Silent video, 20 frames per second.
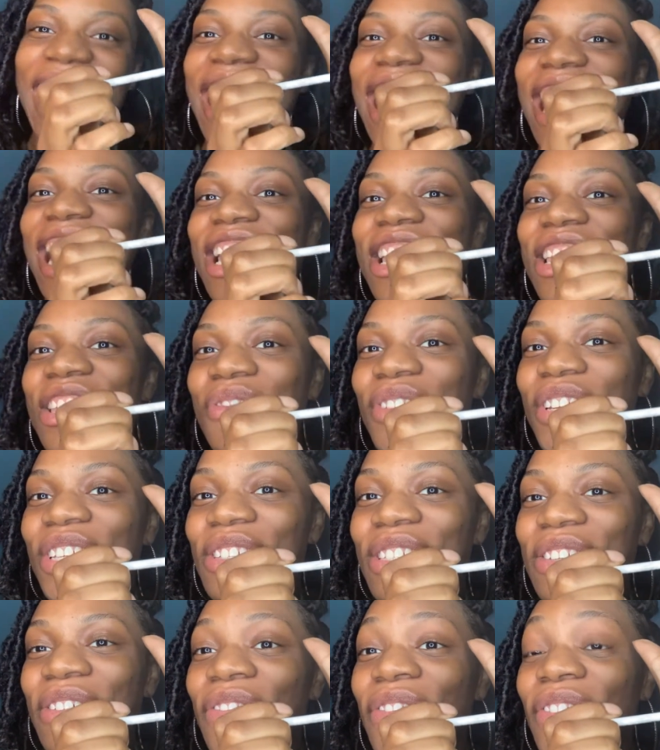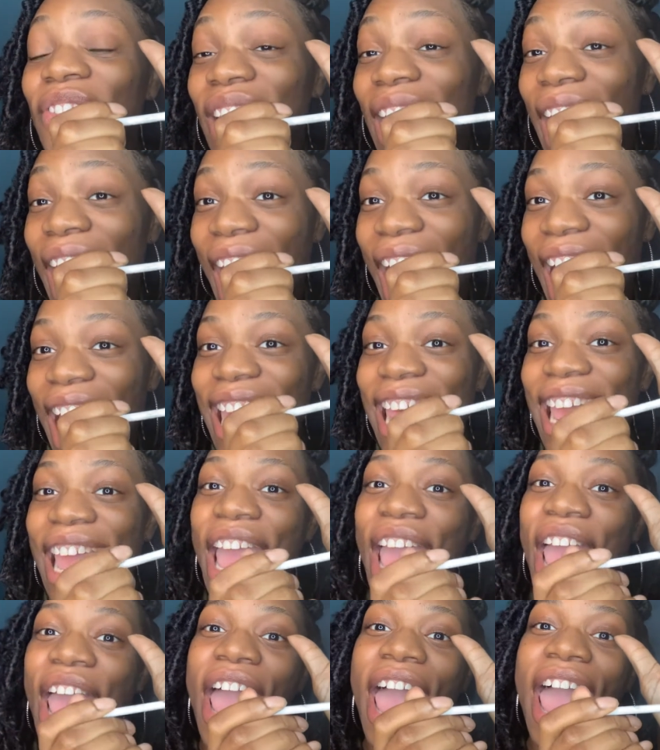You want to use a flat
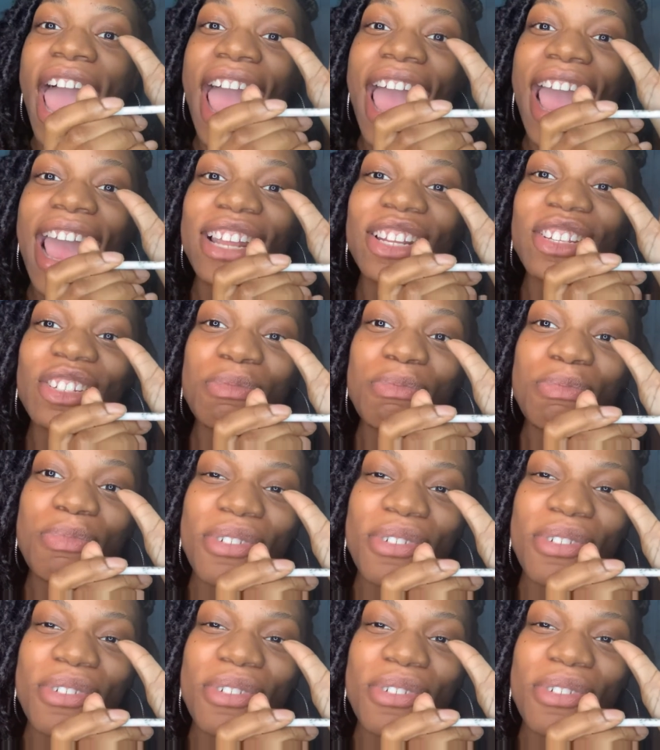edge